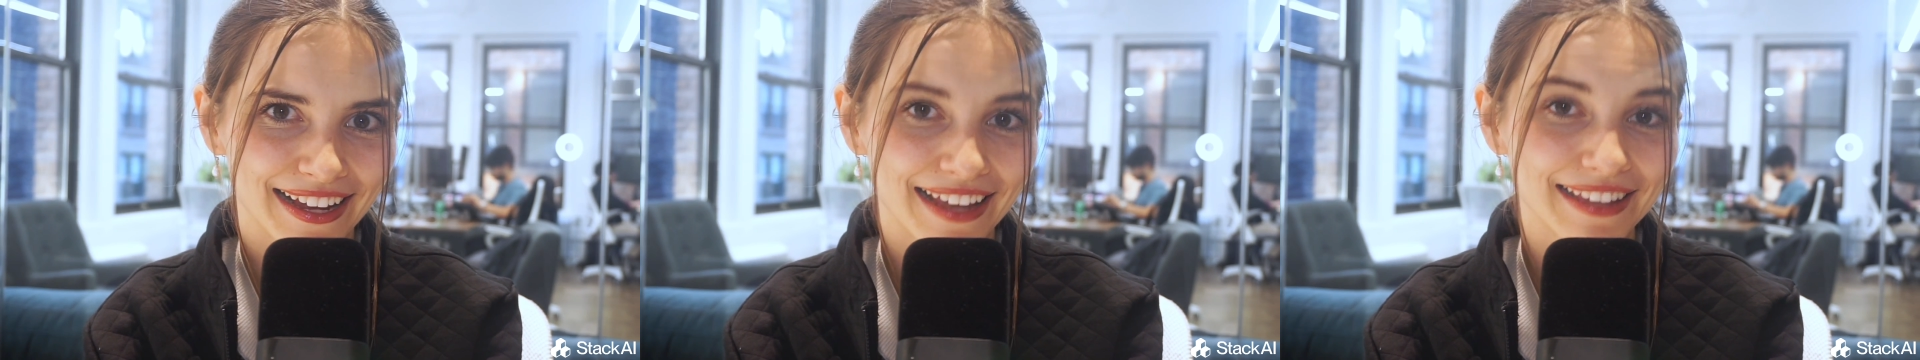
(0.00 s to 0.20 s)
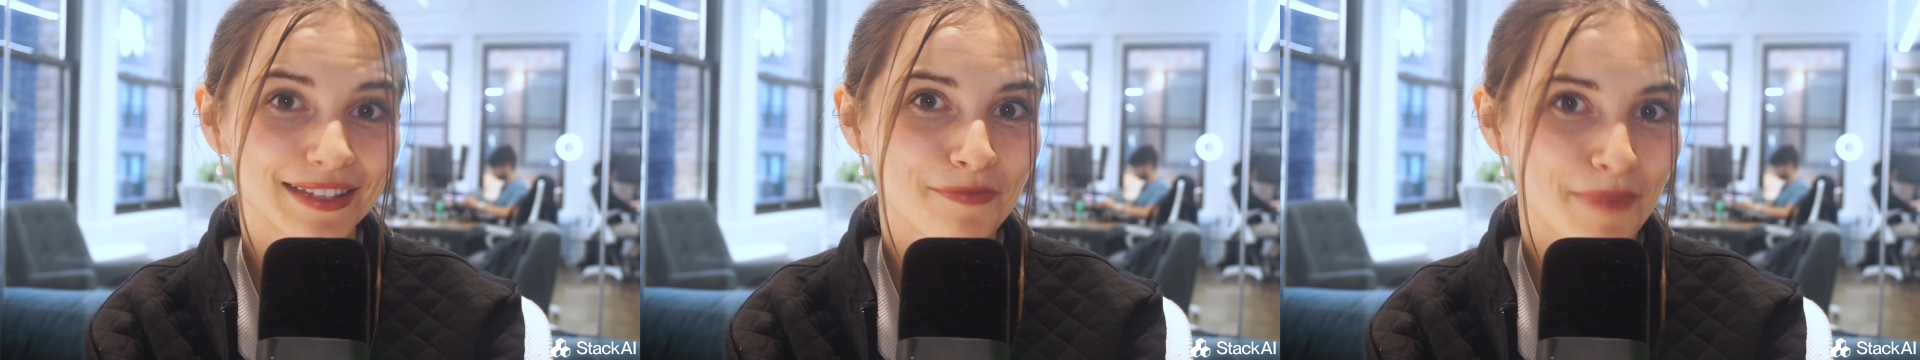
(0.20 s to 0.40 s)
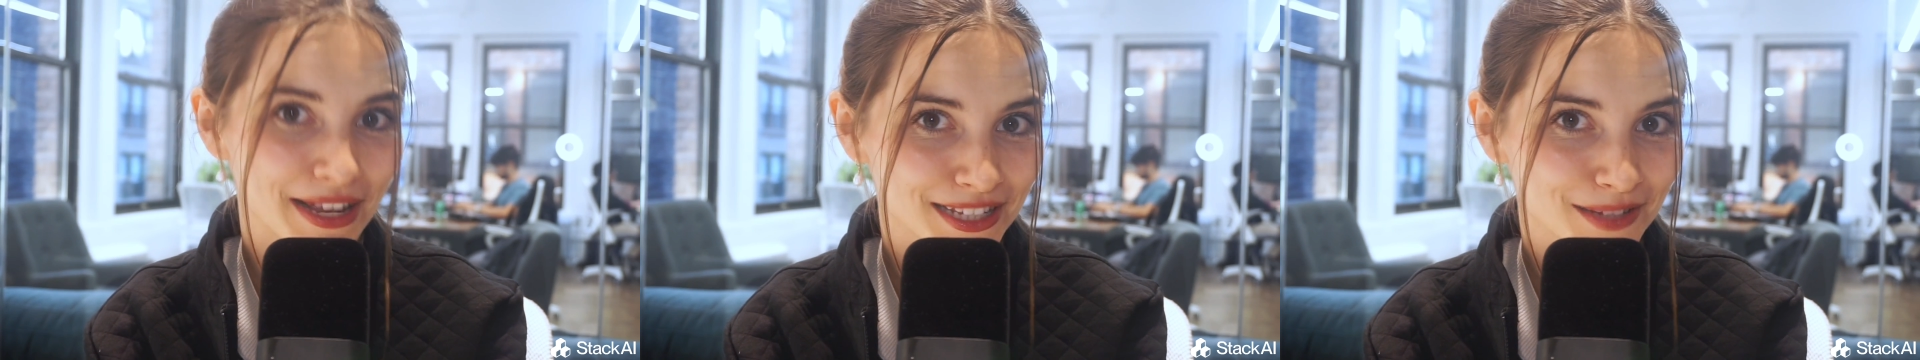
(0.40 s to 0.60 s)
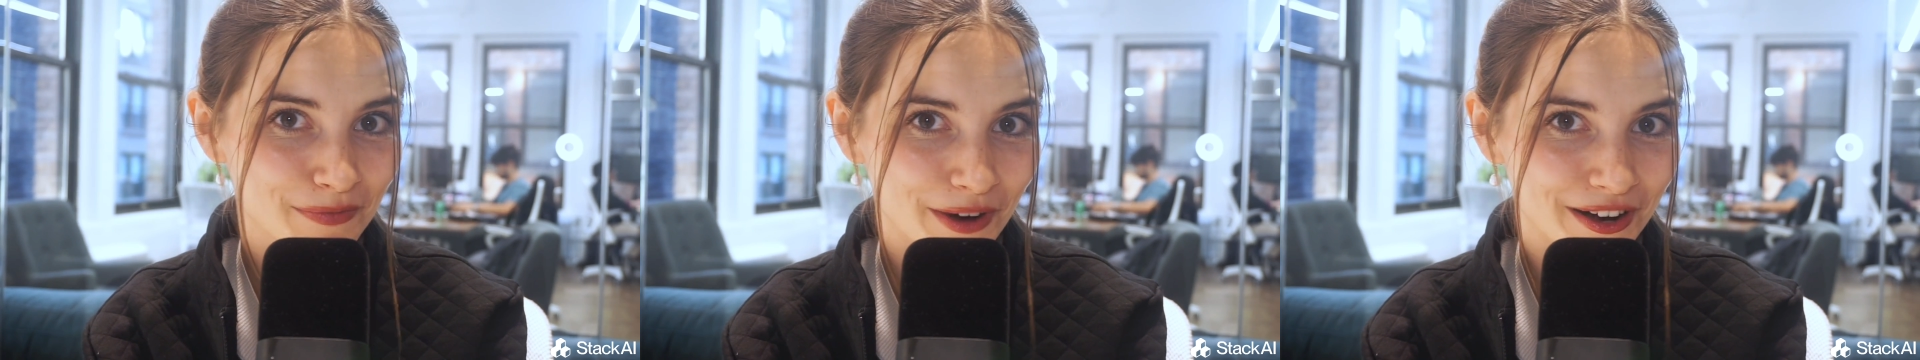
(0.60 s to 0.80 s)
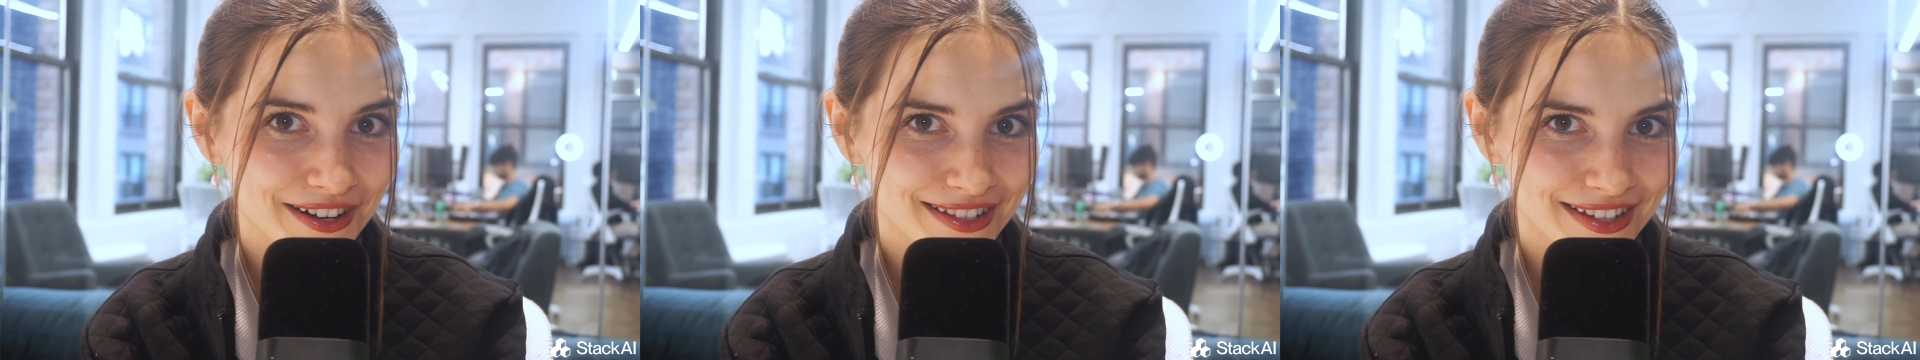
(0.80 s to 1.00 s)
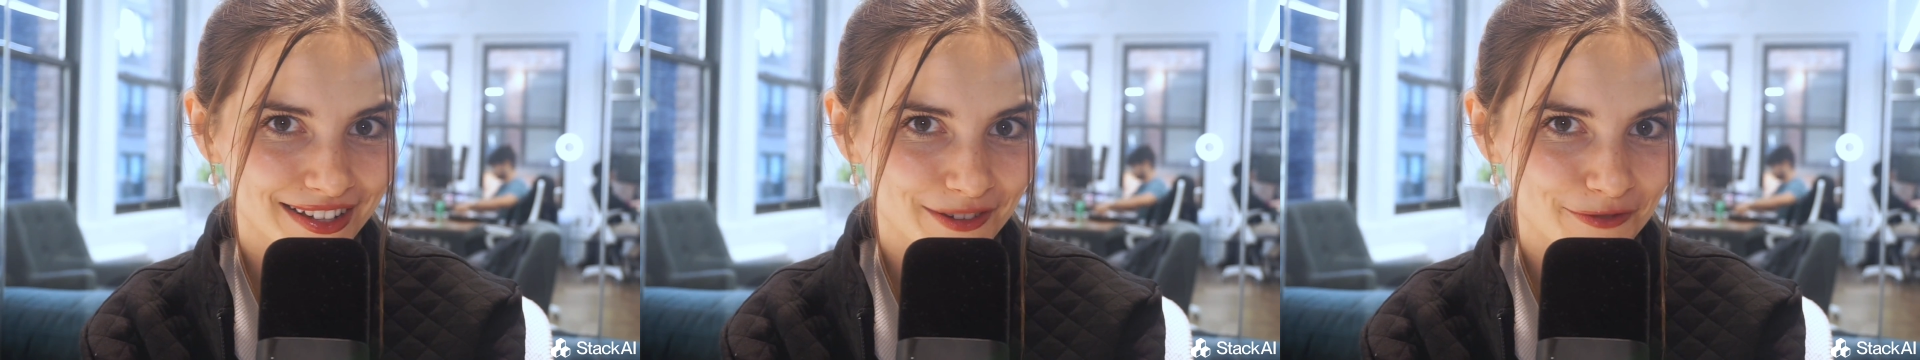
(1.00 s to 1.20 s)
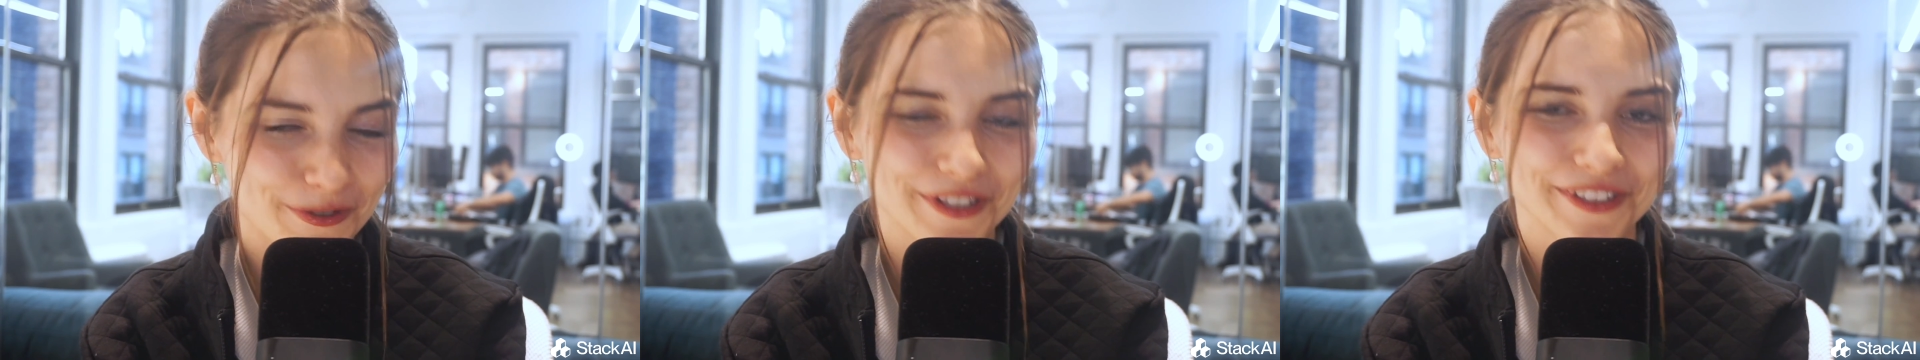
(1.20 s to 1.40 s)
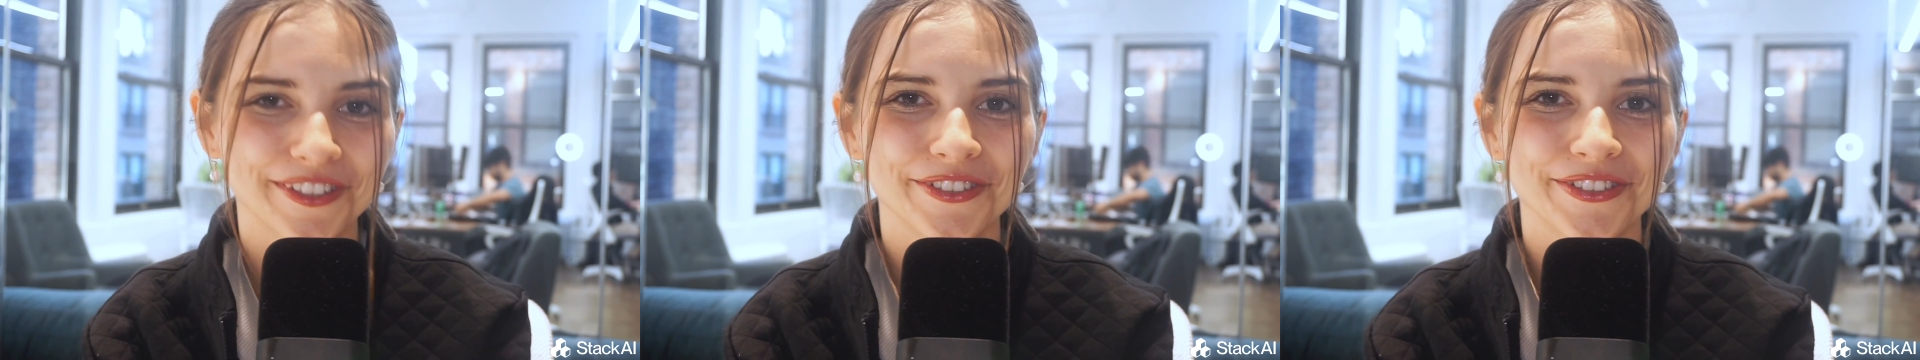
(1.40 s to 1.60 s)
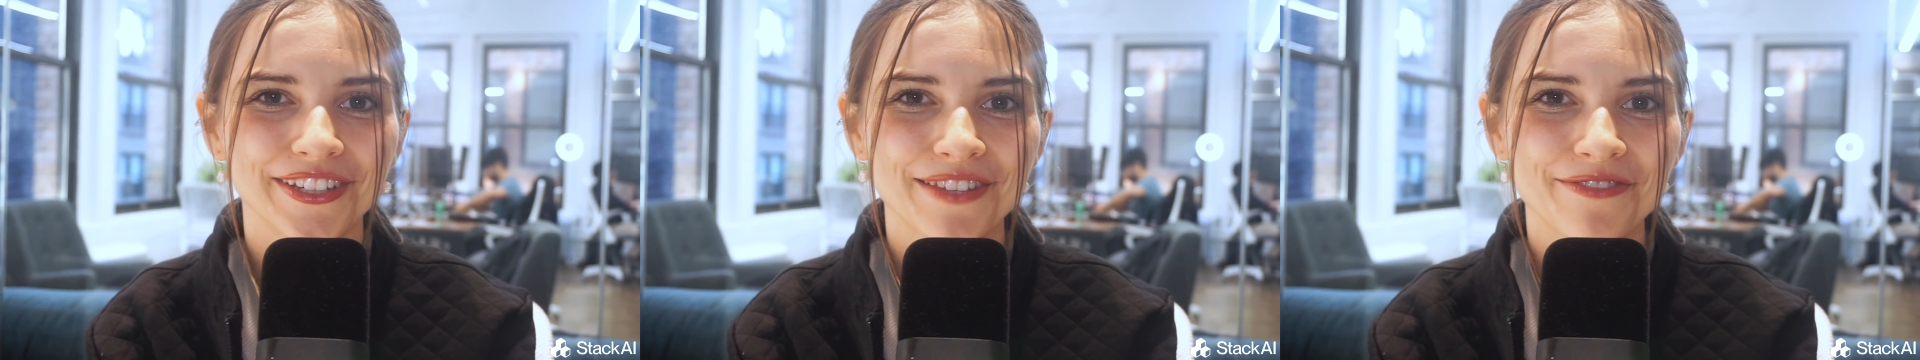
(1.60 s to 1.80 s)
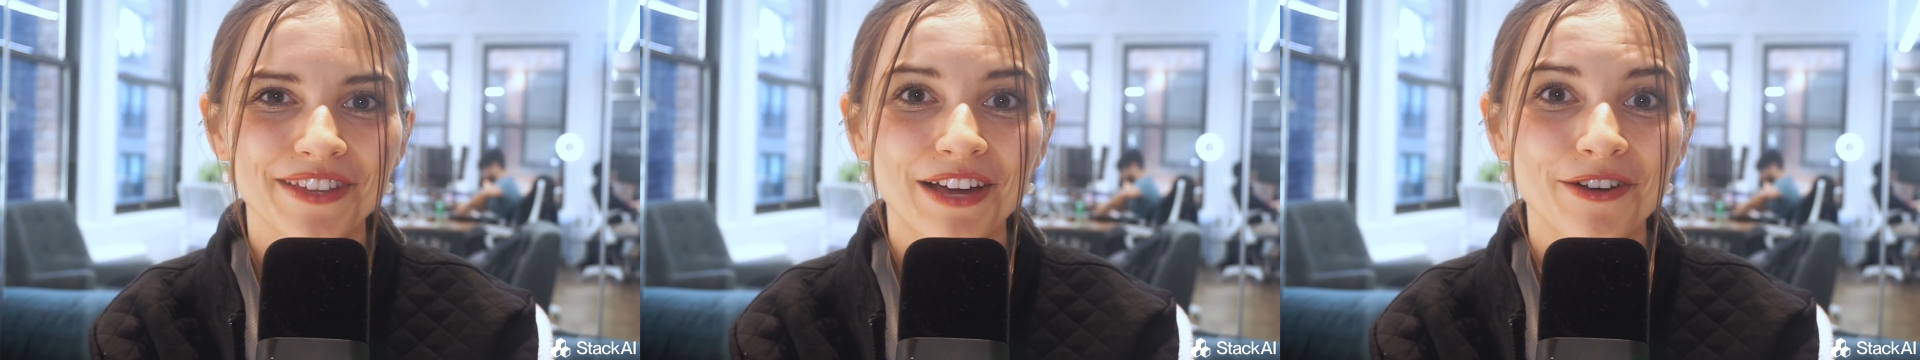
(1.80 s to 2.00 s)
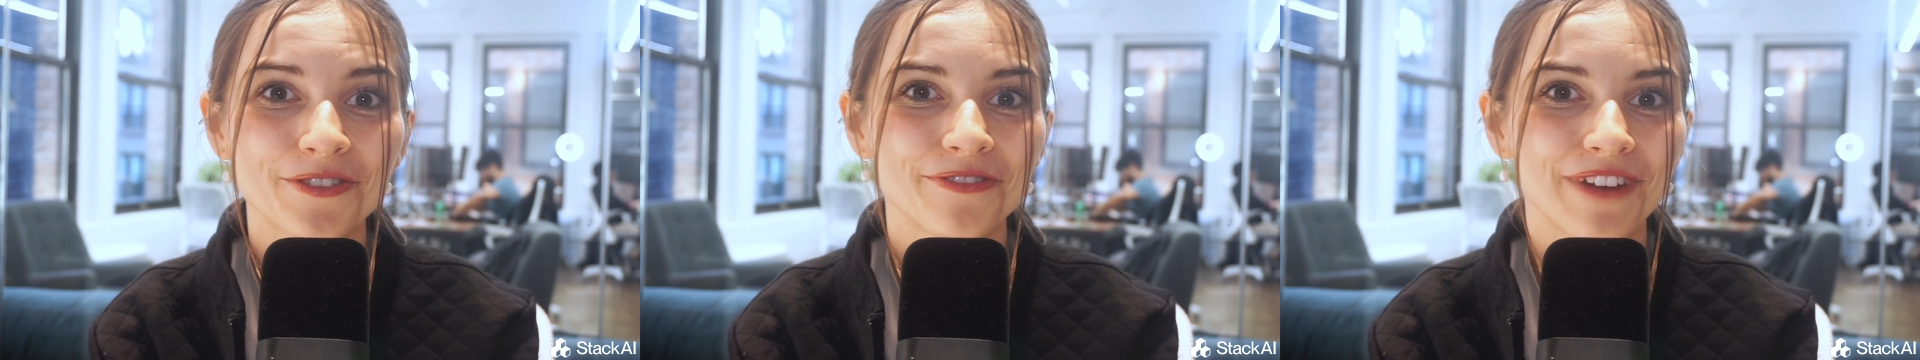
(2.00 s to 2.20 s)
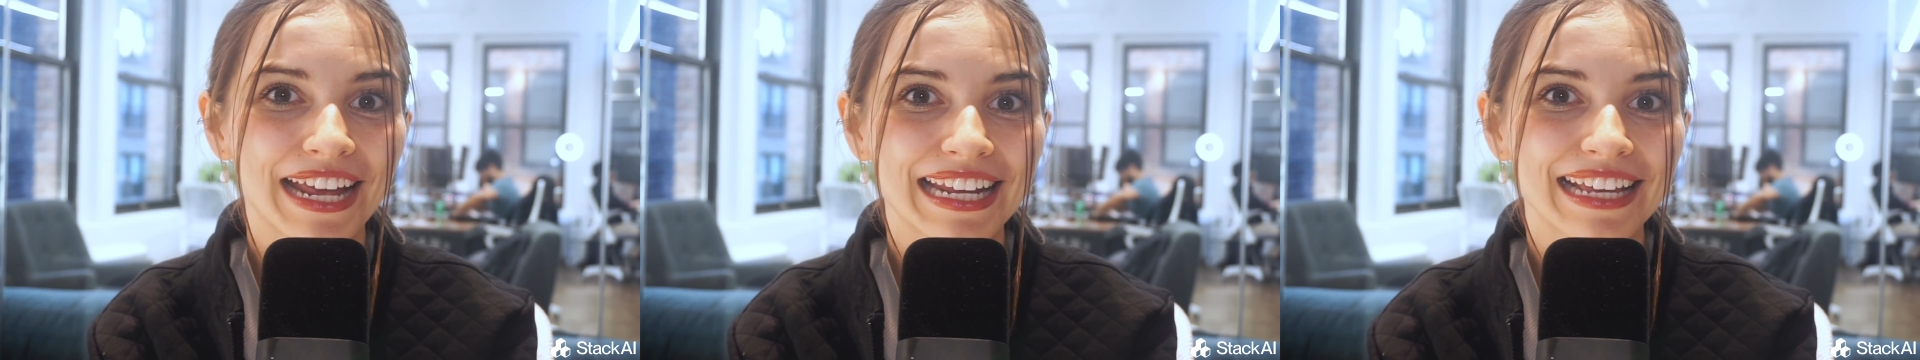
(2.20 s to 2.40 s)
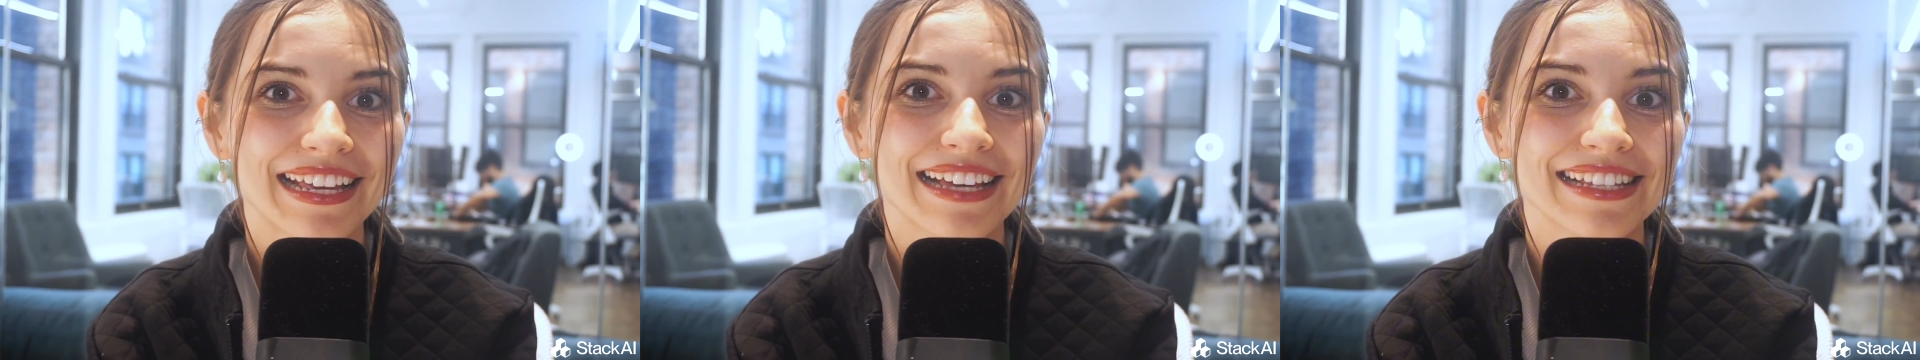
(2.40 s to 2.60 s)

And the best part, we'll do it without writing